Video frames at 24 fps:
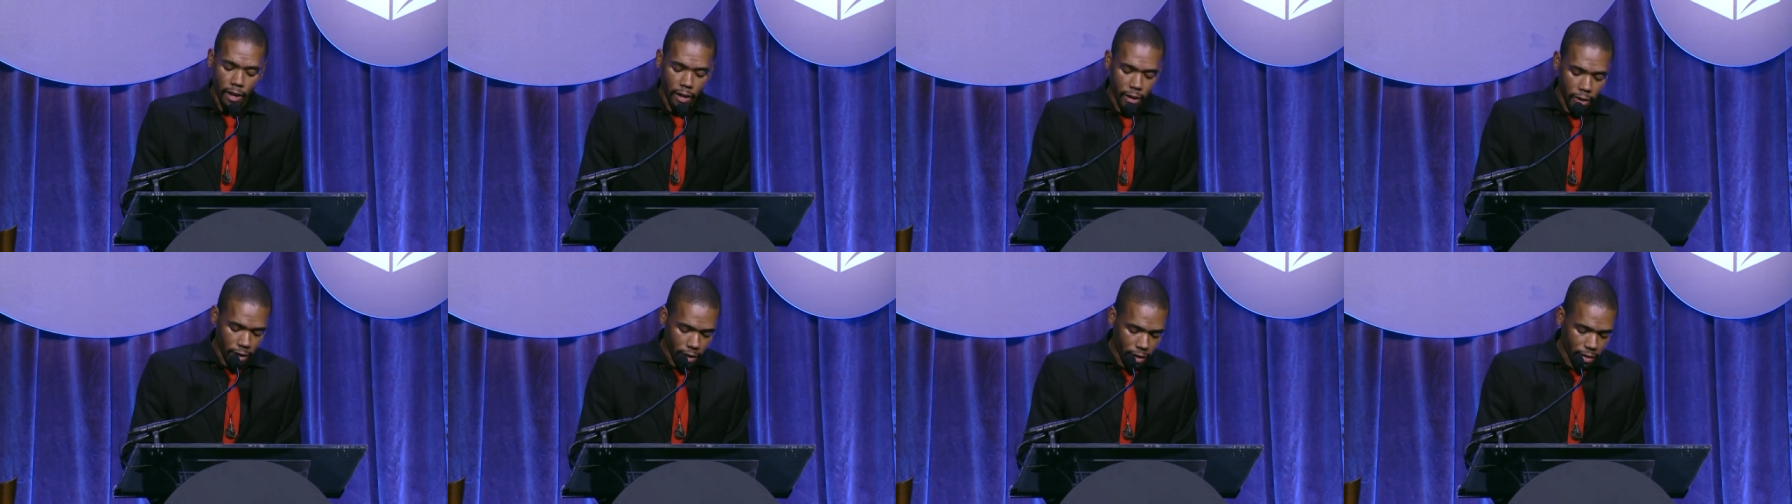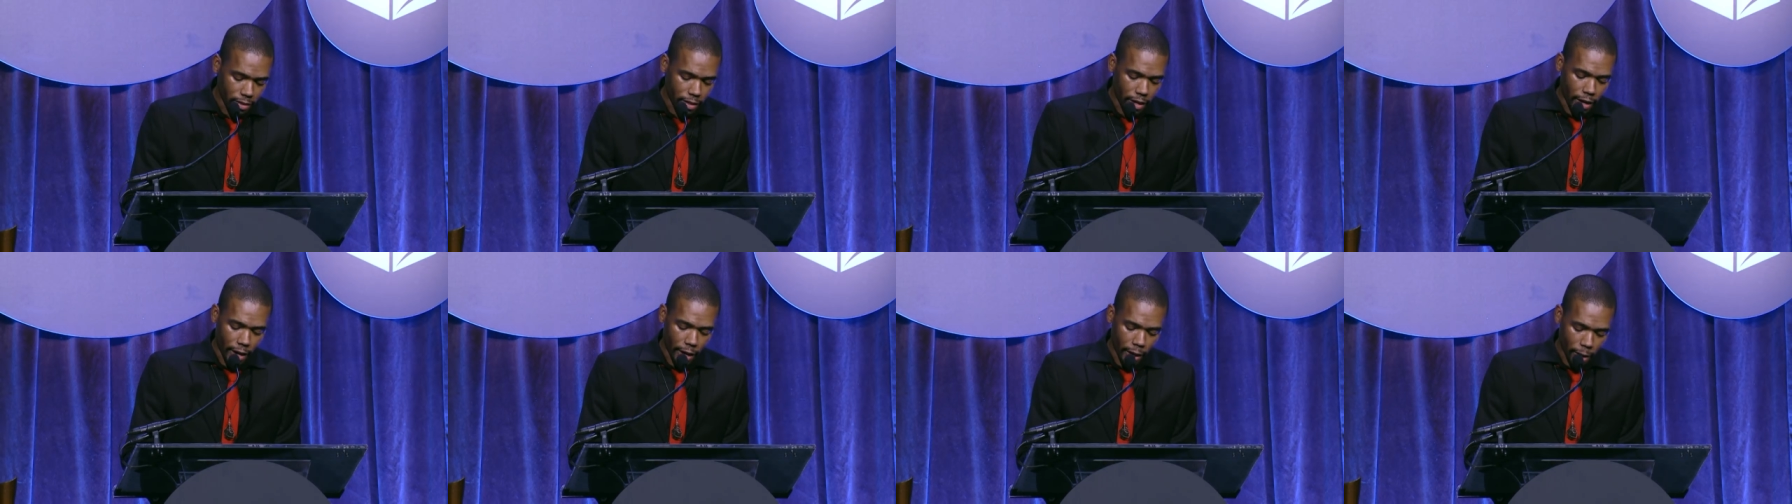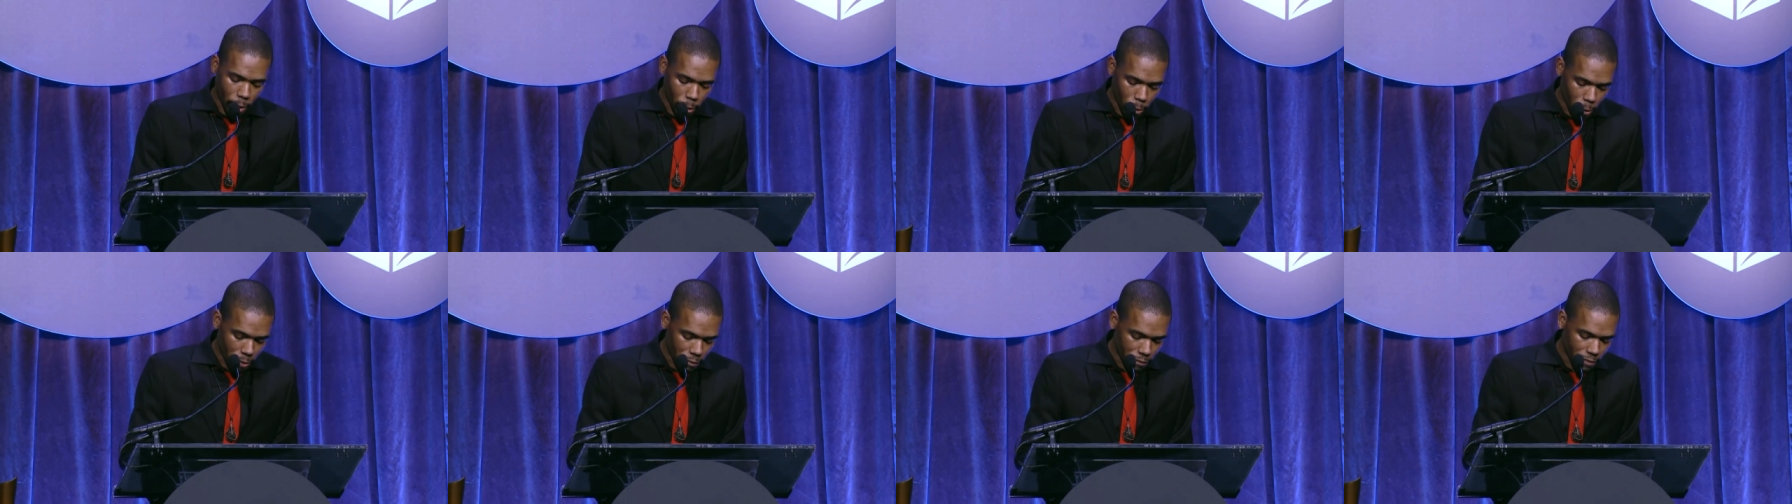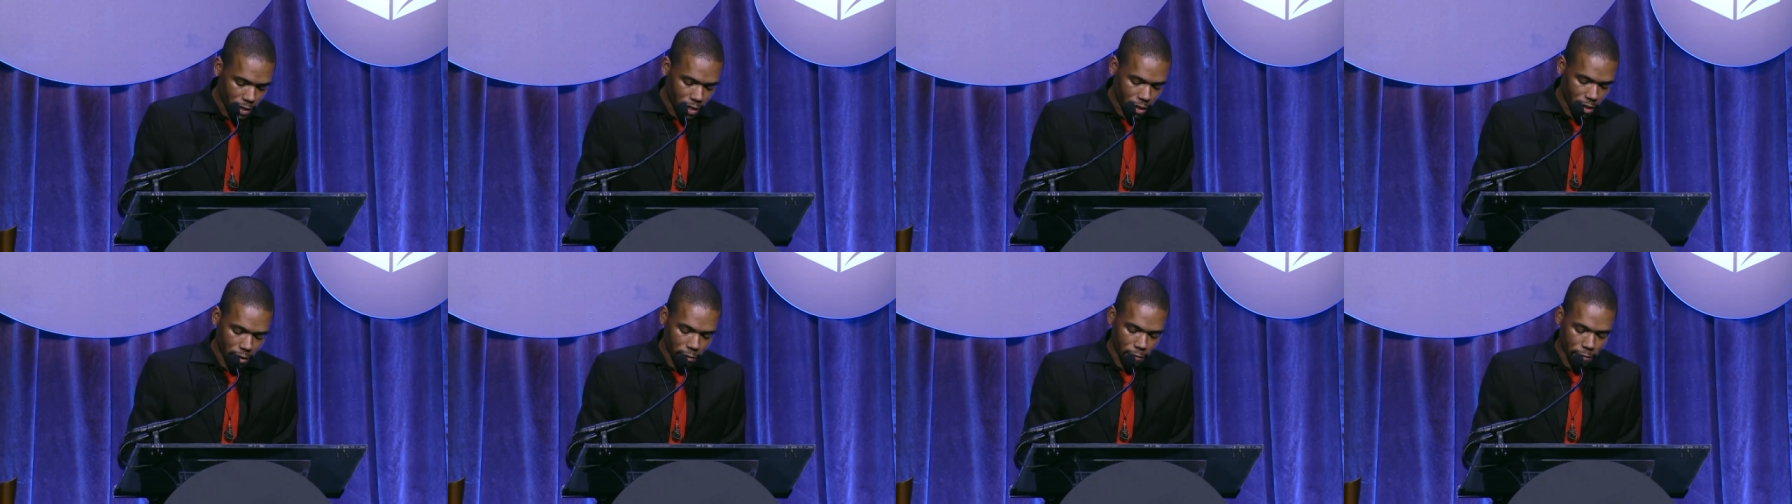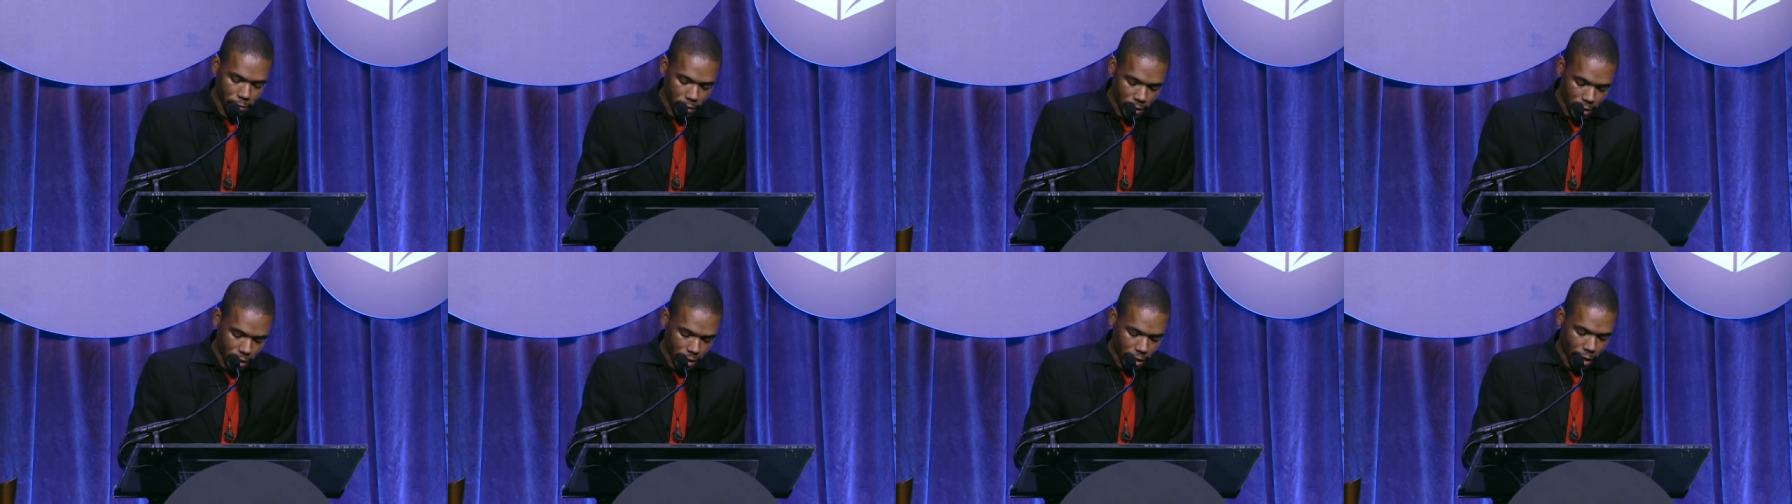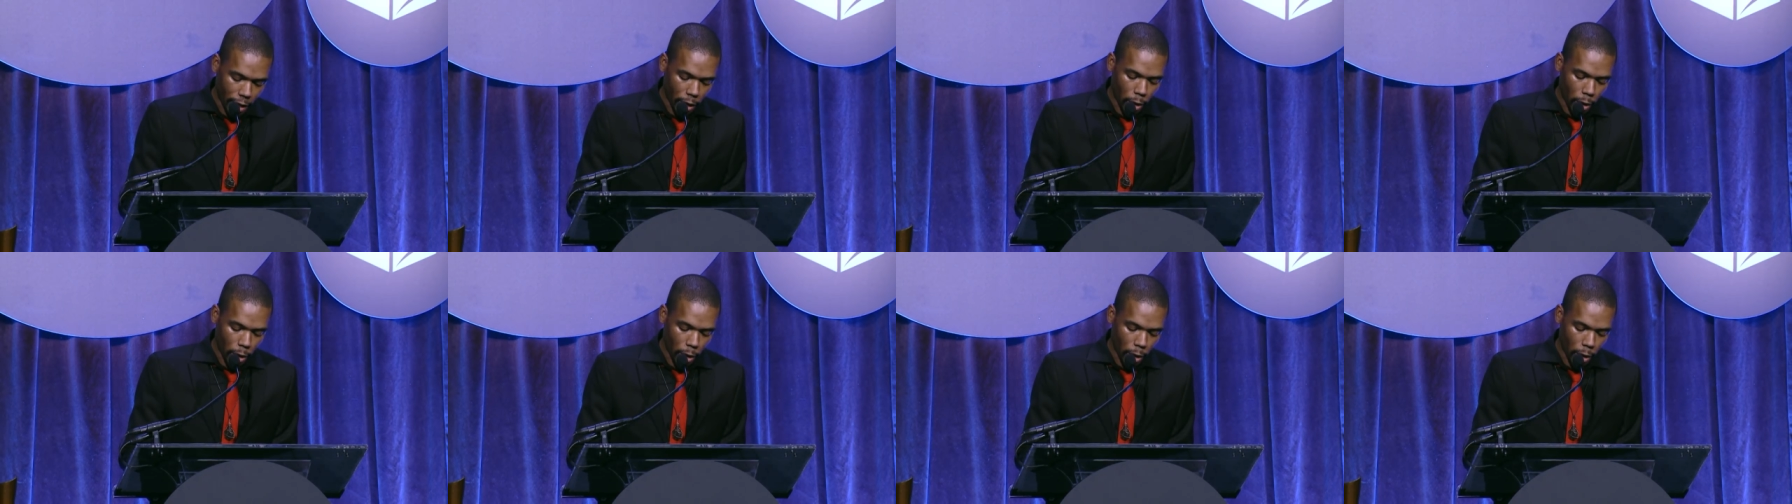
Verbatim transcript: Here in the echo of Nikki Finney,